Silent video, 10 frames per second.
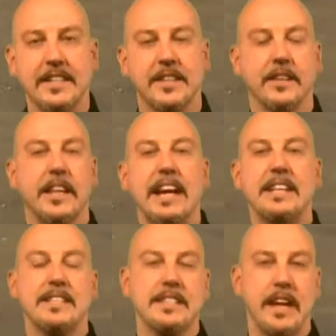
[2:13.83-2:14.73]
is the
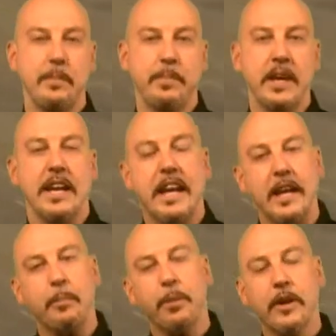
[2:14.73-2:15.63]
last step in
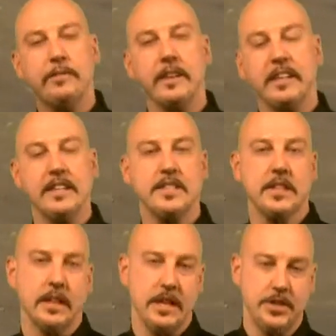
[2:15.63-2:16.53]
a perfect
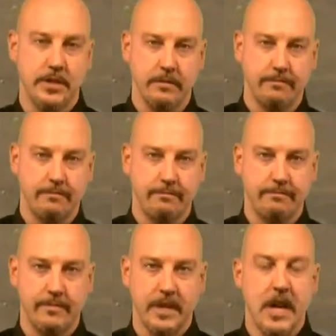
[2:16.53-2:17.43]
installation.
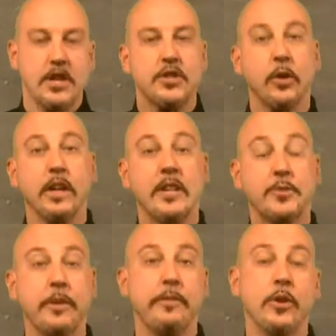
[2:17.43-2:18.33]
So let's
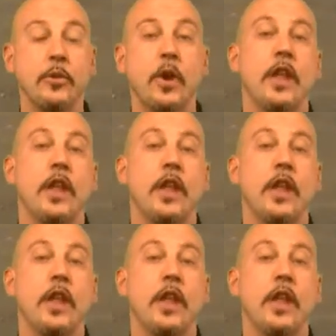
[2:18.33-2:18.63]
review